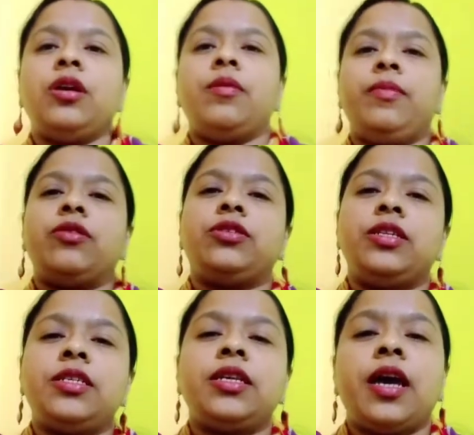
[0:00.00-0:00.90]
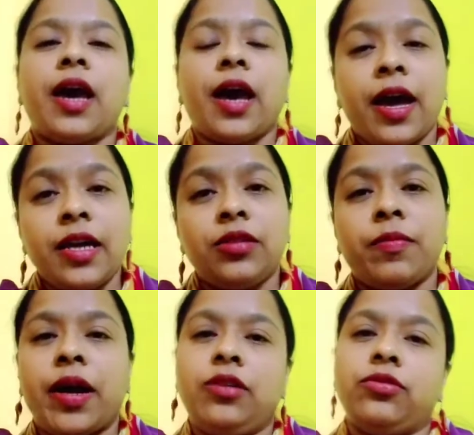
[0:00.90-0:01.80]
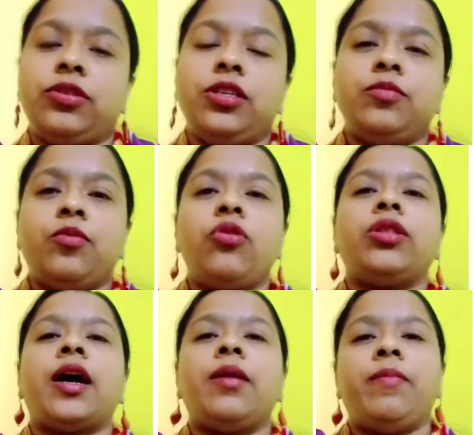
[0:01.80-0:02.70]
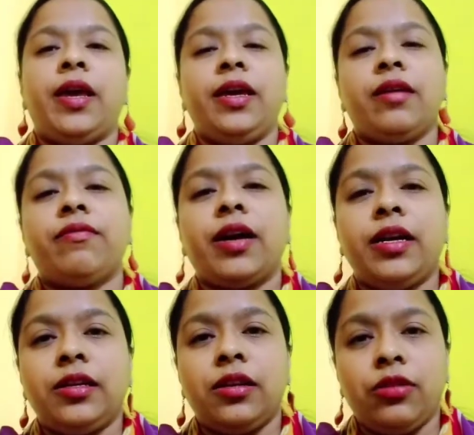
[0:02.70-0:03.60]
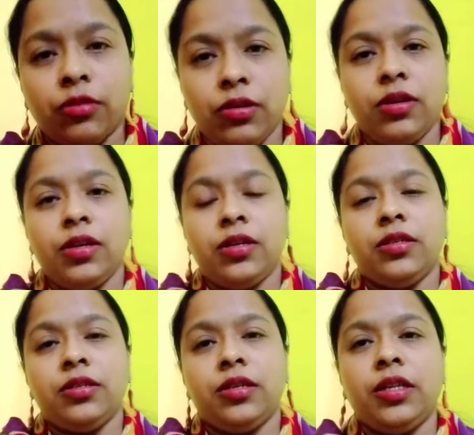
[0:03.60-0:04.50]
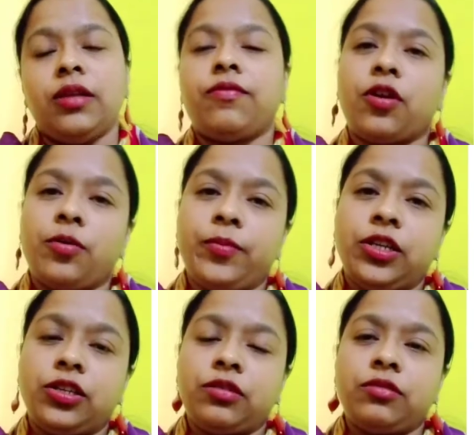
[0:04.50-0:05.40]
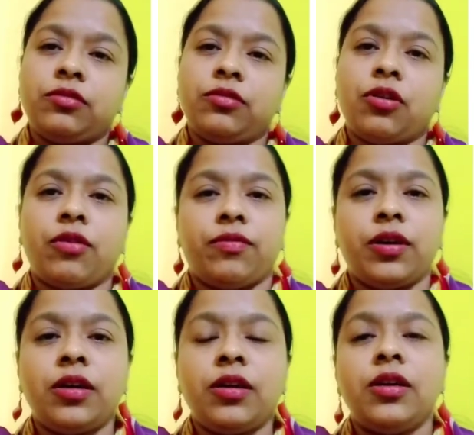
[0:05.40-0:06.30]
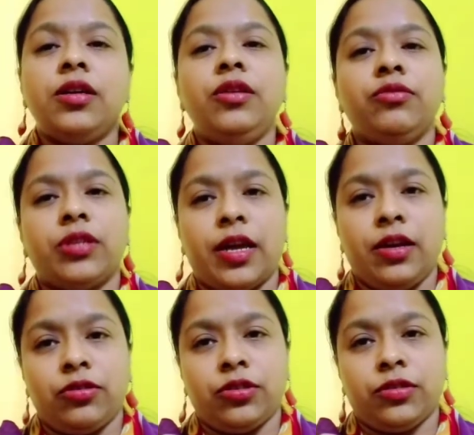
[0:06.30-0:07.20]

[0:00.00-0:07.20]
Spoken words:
meiosis and mitosis both are playing a vital role in the formation of a new zygote.